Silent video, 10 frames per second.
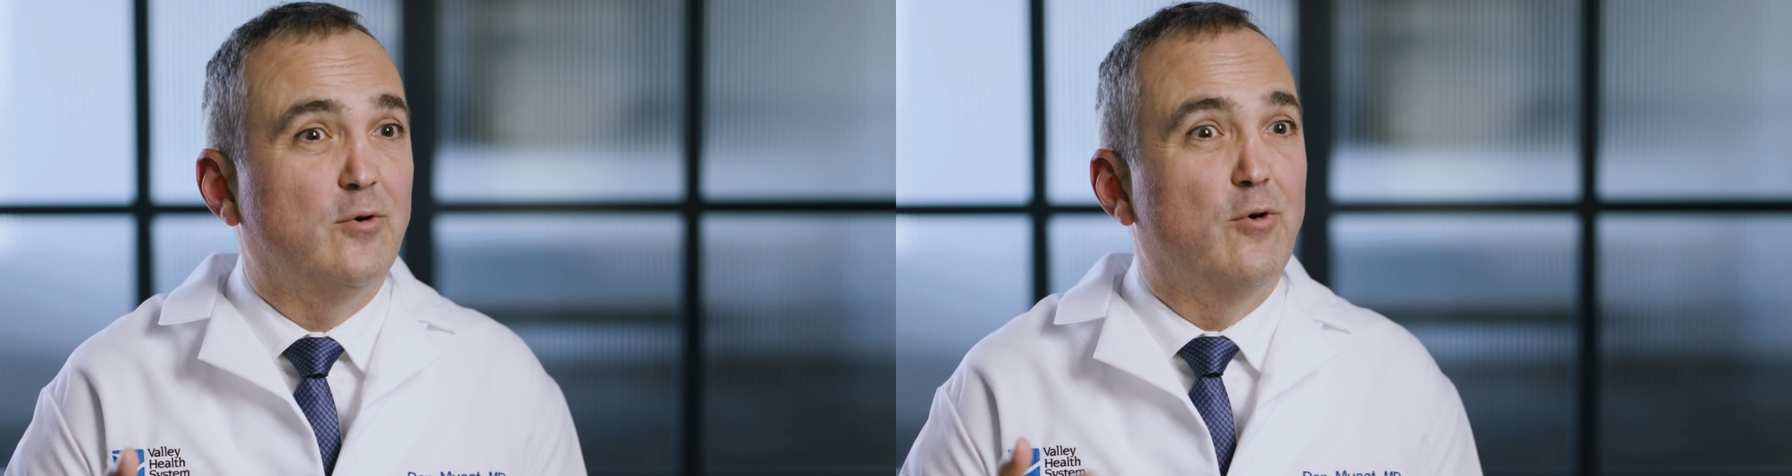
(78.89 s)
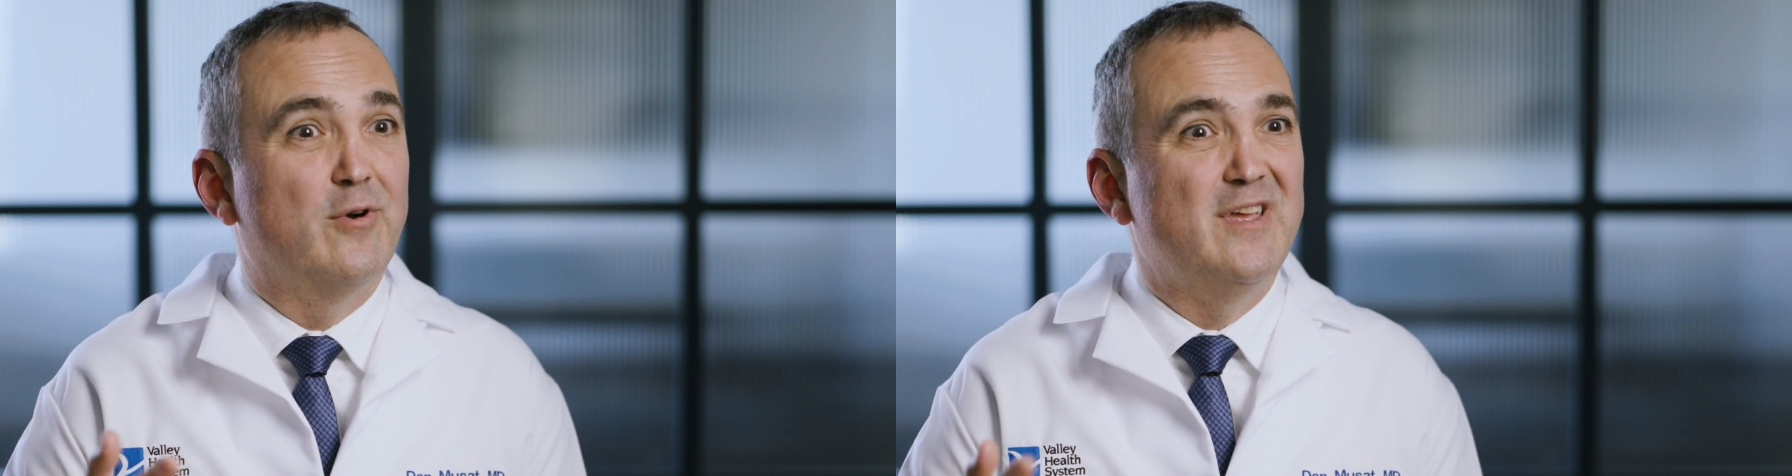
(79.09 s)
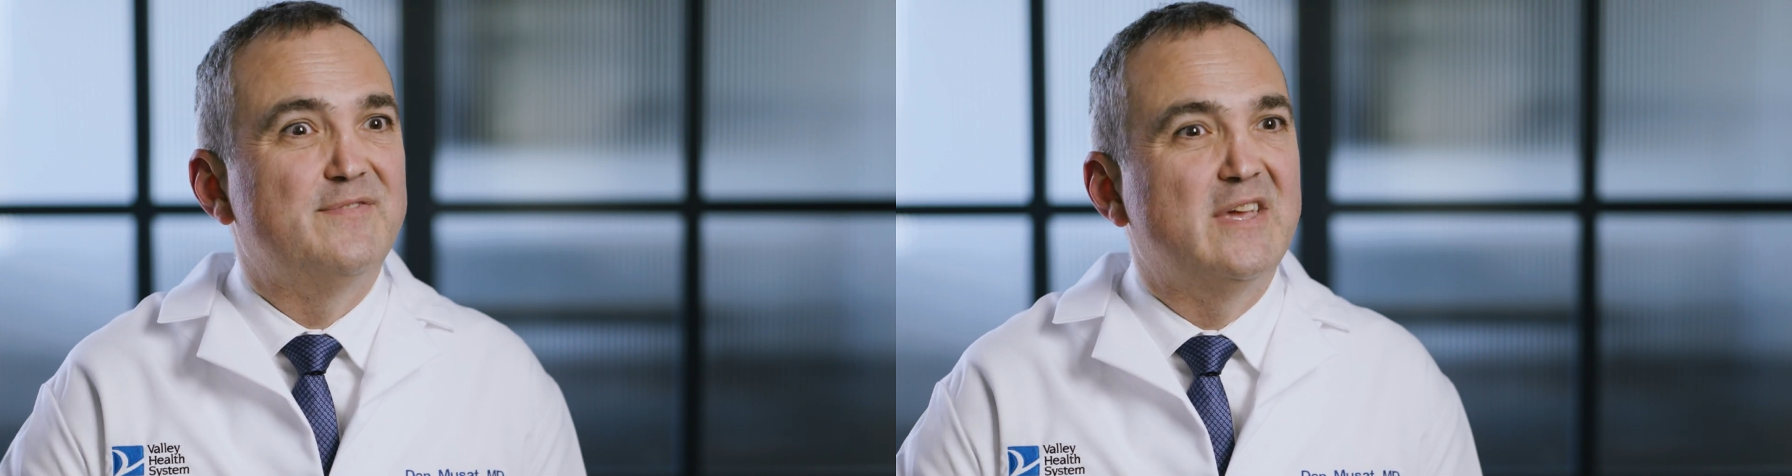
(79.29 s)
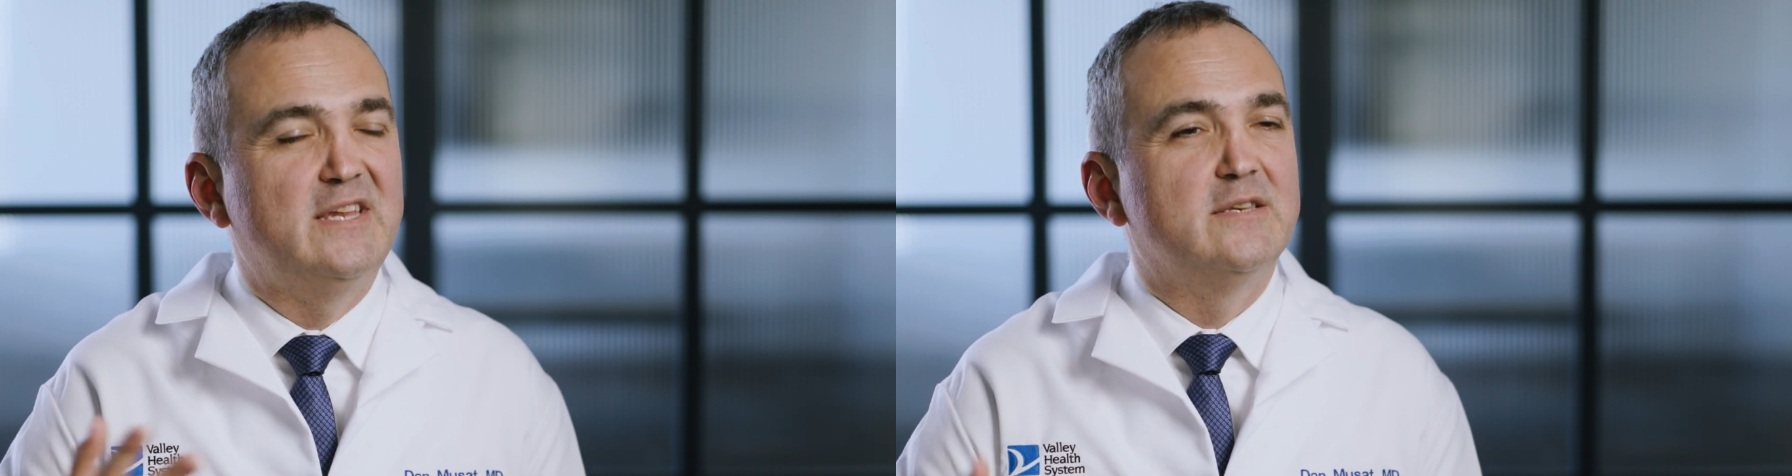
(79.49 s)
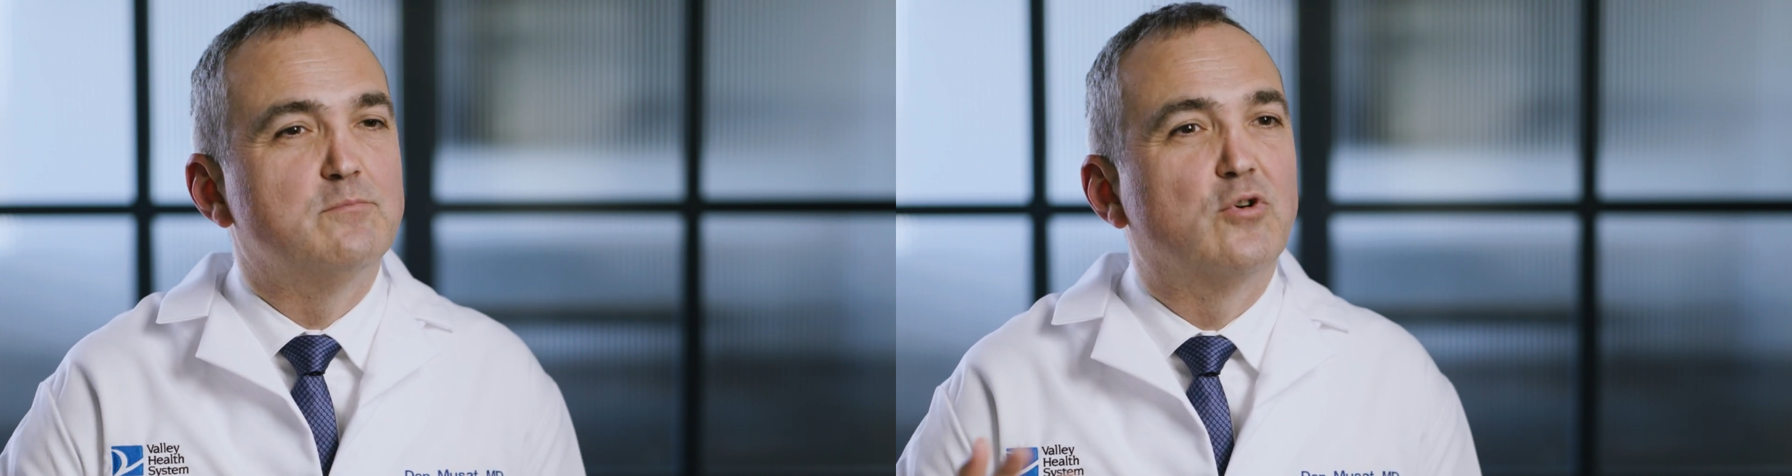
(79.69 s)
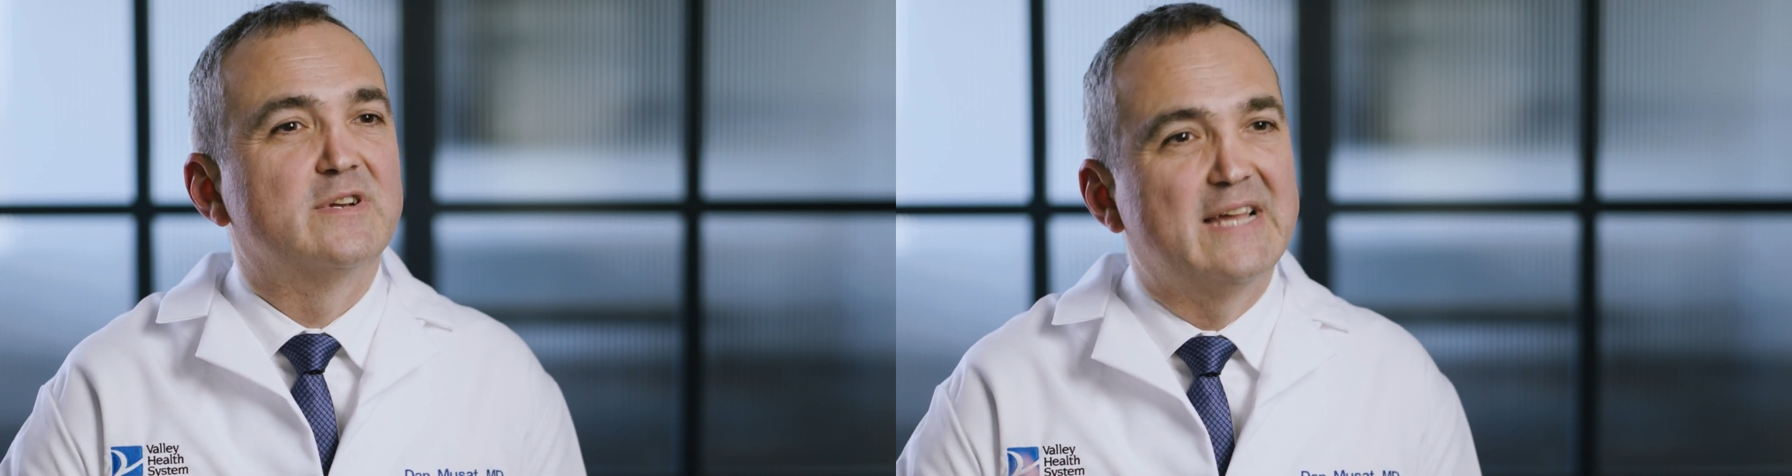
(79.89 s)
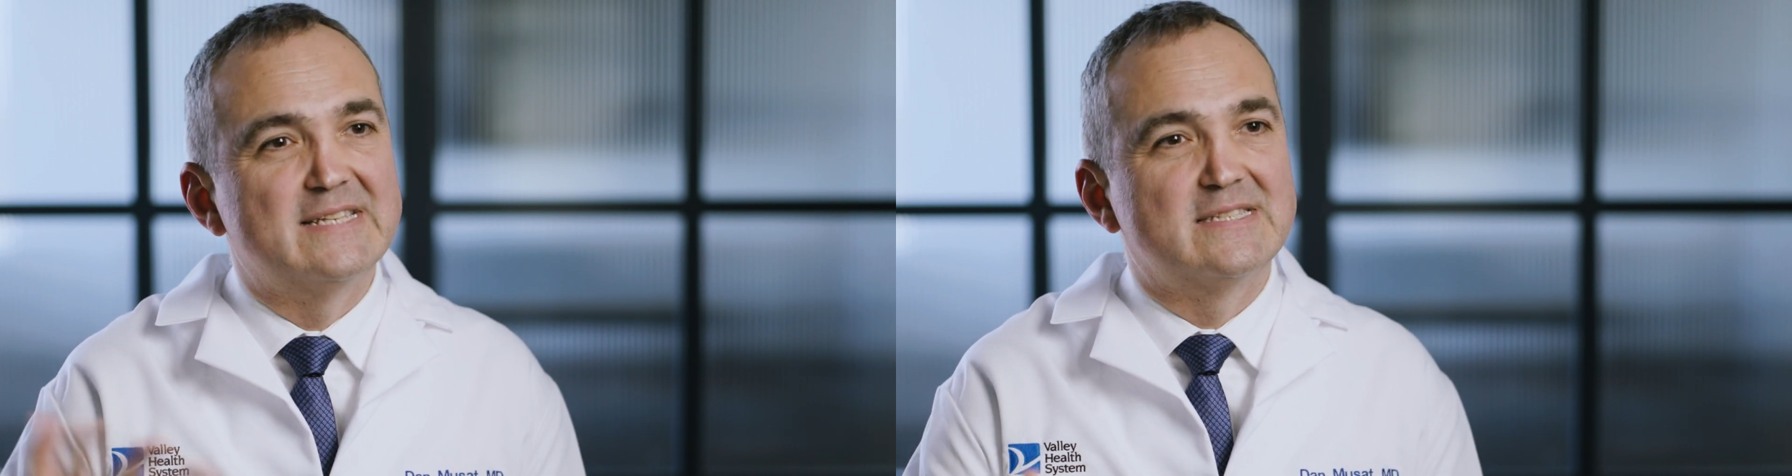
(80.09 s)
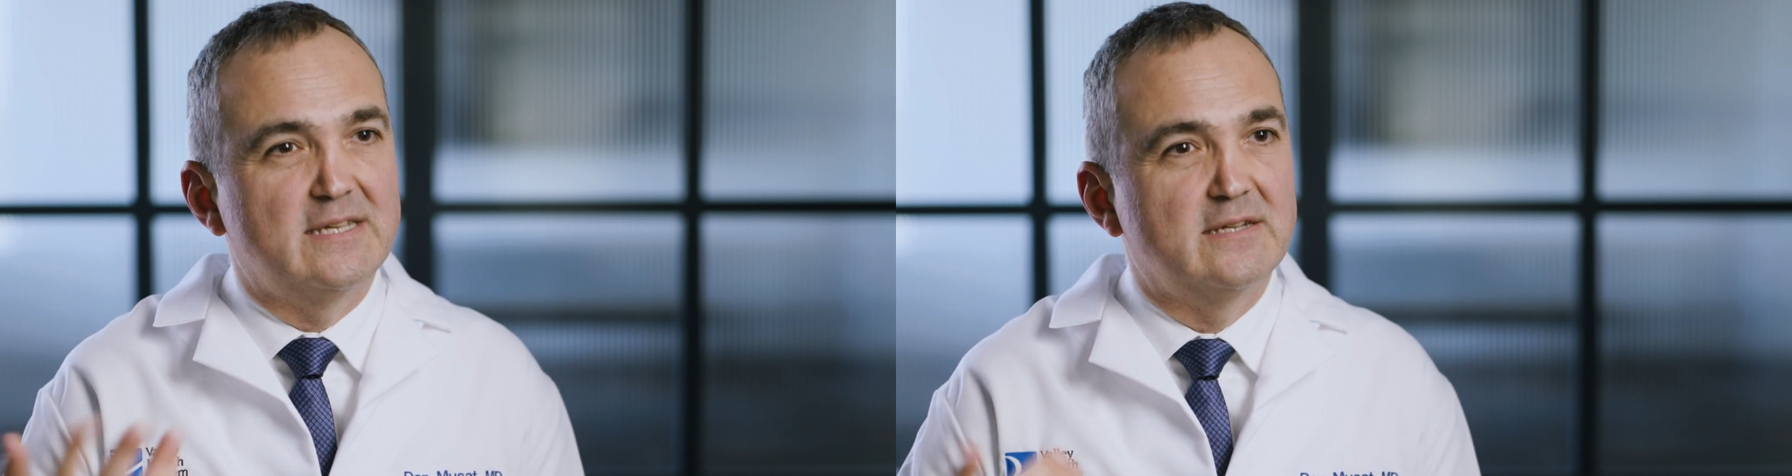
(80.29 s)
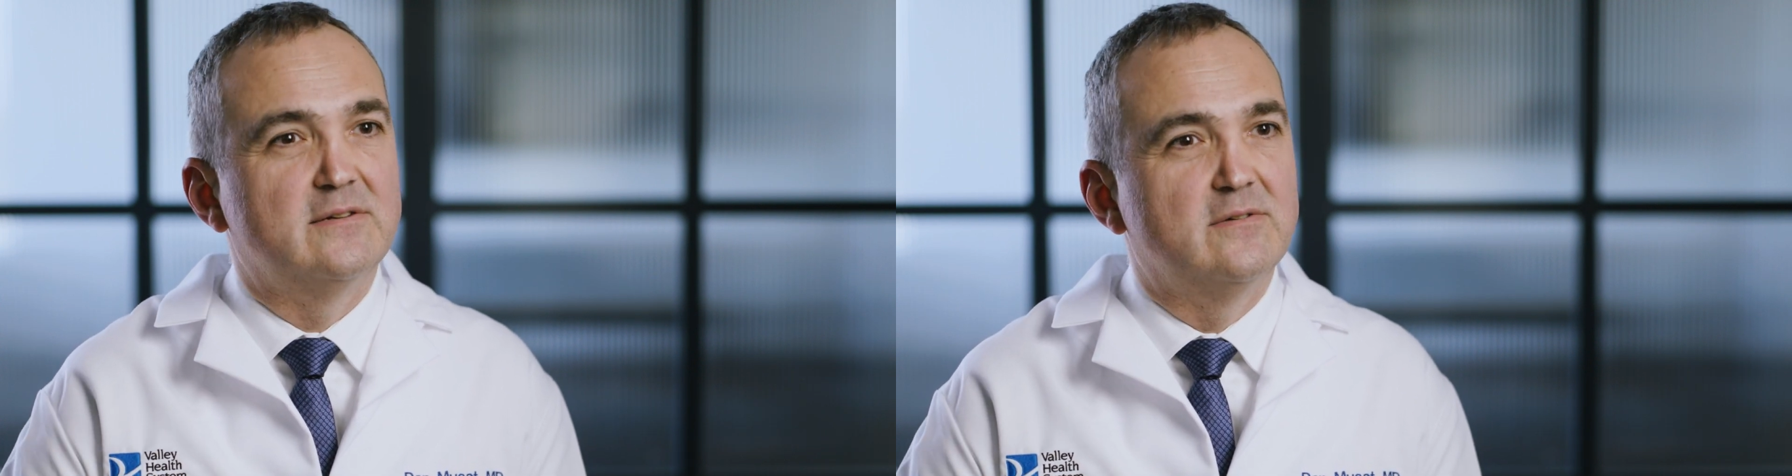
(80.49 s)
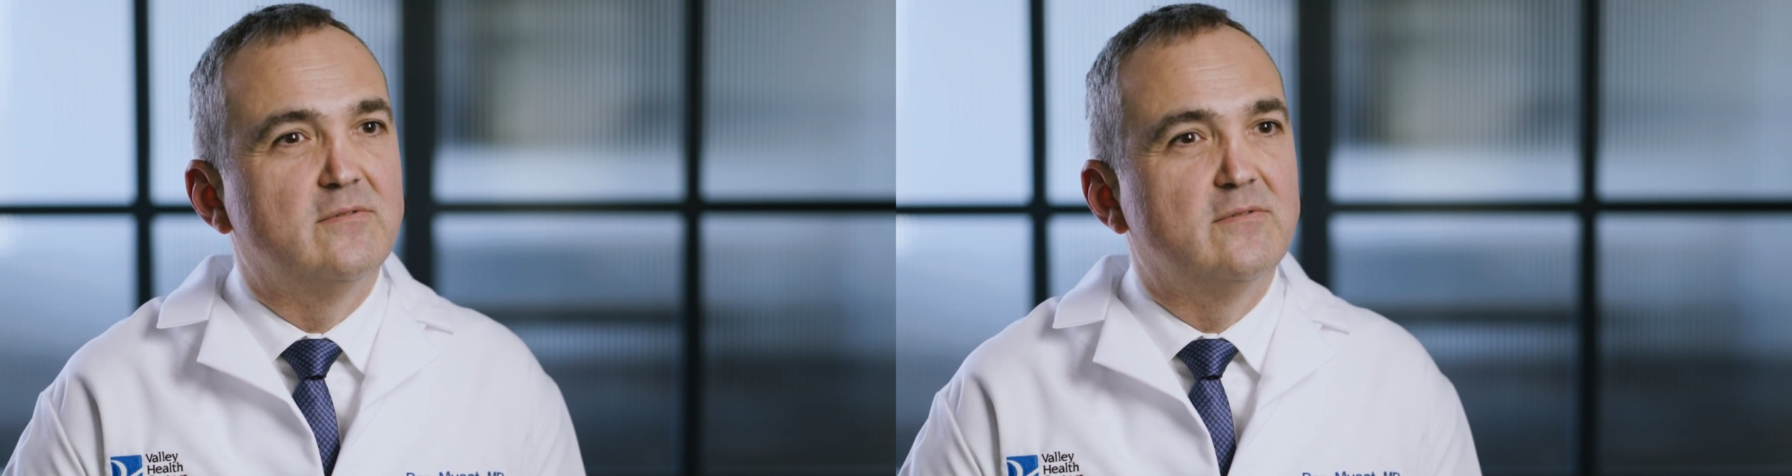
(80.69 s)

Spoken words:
or if they need more testing.